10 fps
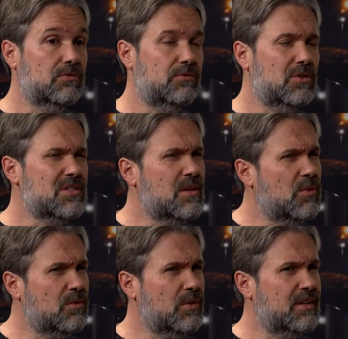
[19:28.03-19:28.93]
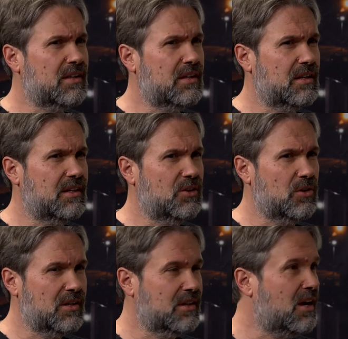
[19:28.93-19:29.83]
For someone with a
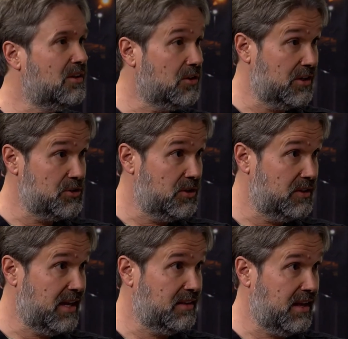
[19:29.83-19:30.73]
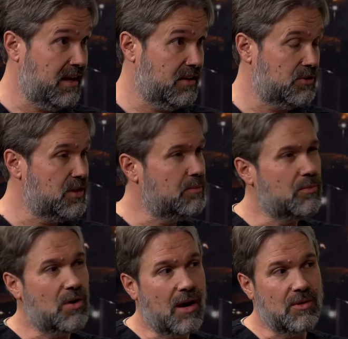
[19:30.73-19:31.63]
urine color issue like that, she
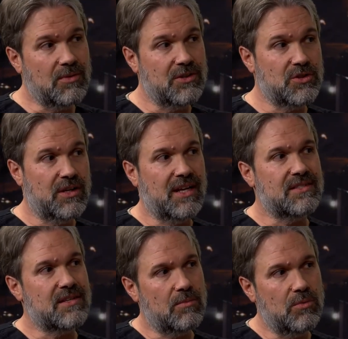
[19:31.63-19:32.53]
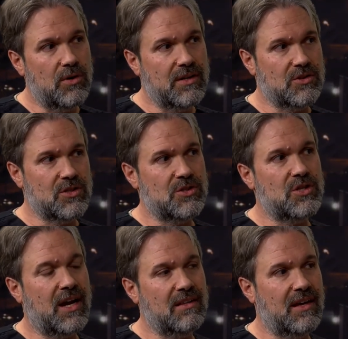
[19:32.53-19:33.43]
probably should at some point just
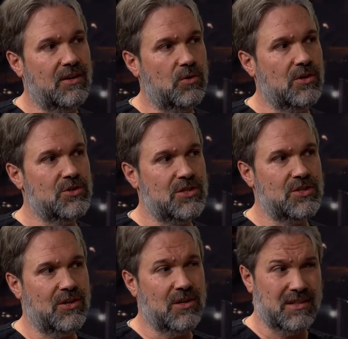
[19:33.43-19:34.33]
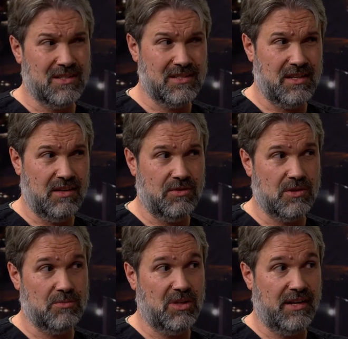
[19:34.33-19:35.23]
check that orangish urine to see if
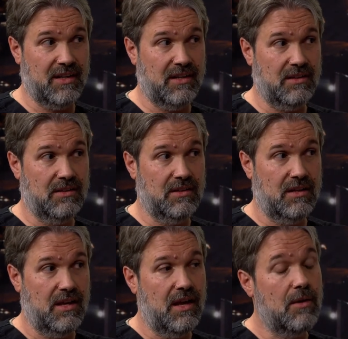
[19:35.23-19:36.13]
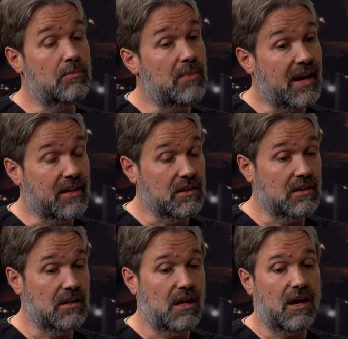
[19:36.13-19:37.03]
there's blood in it. But
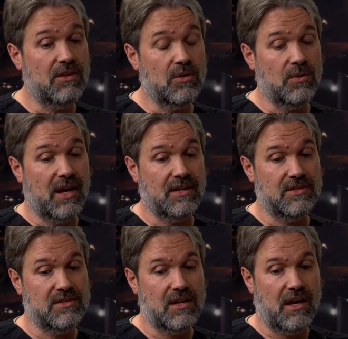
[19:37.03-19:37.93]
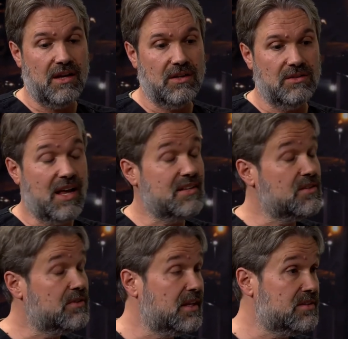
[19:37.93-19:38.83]
otherwise, lots
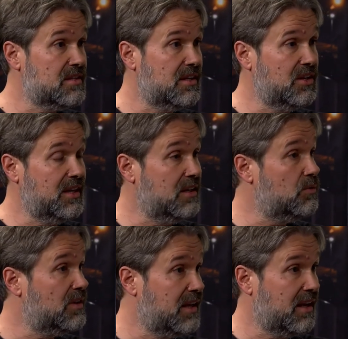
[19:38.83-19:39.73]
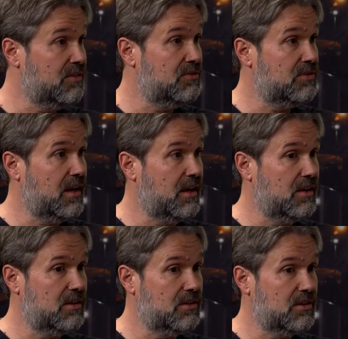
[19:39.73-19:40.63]
of things that you eat will
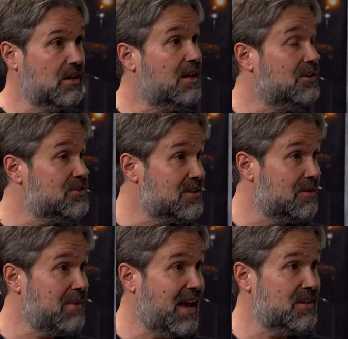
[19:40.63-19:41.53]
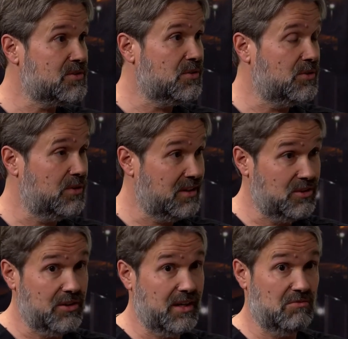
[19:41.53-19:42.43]
have colors that pass through,
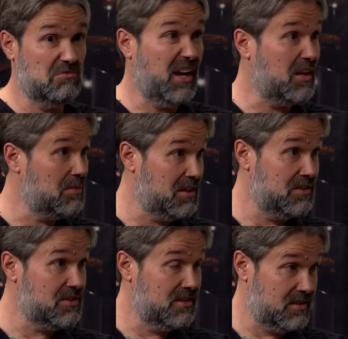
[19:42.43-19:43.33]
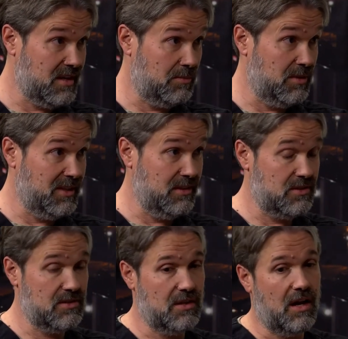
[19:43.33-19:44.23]
including vitamins and
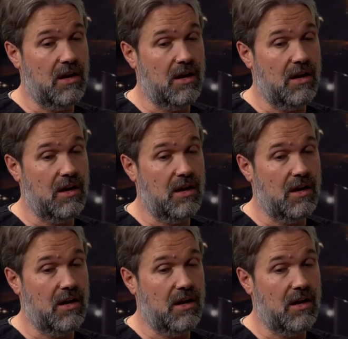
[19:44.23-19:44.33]
supplements.